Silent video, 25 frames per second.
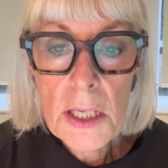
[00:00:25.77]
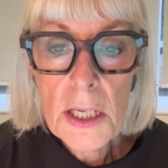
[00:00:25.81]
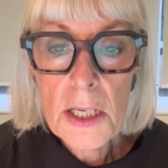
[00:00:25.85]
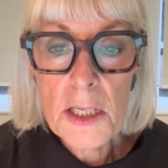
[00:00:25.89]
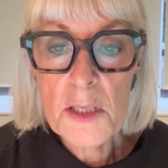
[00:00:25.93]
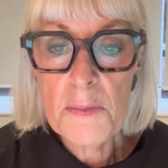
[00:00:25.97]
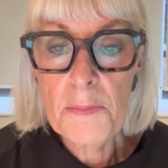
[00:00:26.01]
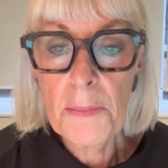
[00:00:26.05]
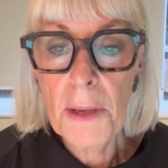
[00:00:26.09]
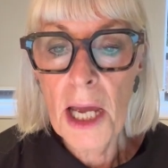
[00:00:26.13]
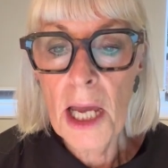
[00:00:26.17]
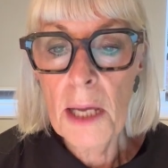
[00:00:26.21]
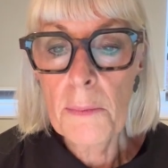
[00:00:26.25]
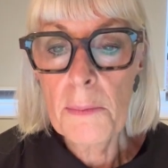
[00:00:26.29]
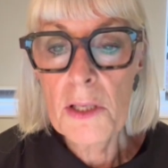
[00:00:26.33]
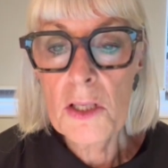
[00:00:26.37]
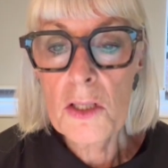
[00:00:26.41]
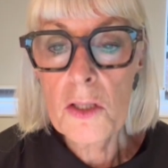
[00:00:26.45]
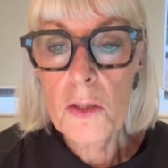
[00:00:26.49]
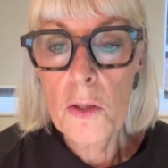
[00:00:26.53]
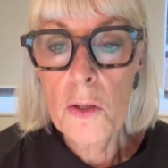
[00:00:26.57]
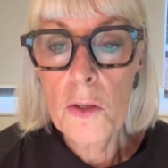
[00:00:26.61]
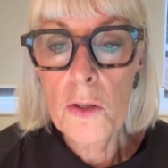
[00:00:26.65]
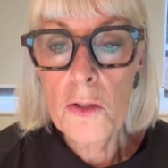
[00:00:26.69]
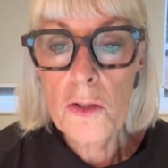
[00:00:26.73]
as babies
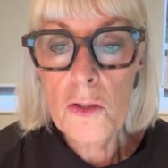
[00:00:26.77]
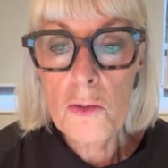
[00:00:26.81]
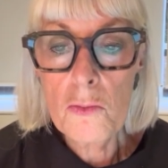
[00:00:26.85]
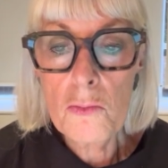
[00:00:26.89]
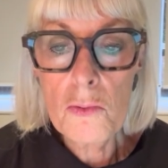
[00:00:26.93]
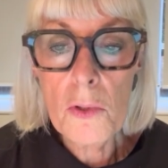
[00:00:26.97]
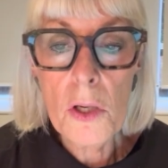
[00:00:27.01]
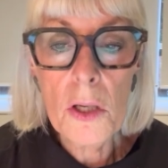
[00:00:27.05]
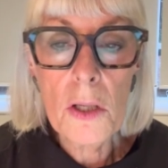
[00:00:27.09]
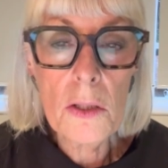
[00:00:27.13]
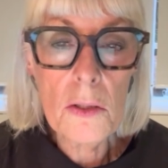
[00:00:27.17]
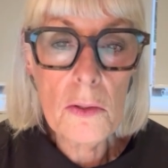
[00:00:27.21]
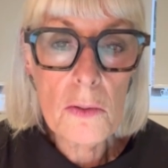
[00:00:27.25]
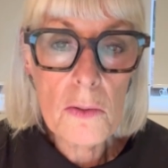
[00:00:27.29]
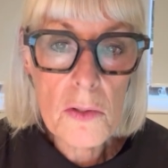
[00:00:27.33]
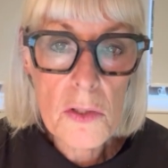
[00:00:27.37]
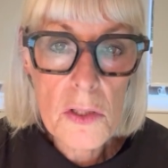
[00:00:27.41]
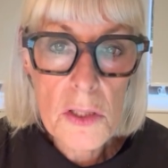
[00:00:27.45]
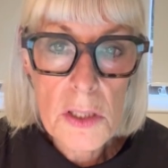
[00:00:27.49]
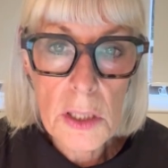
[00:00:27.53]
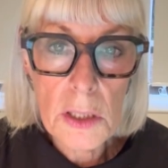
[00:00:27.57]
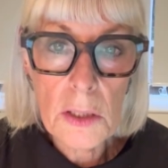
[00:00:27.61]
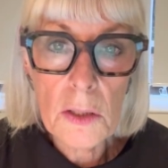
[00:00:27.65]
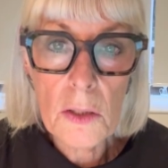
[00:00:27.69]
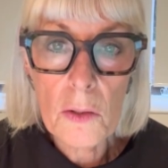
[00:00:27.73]
learn to roll,
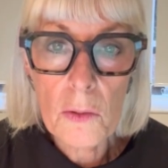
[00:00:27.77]
sit,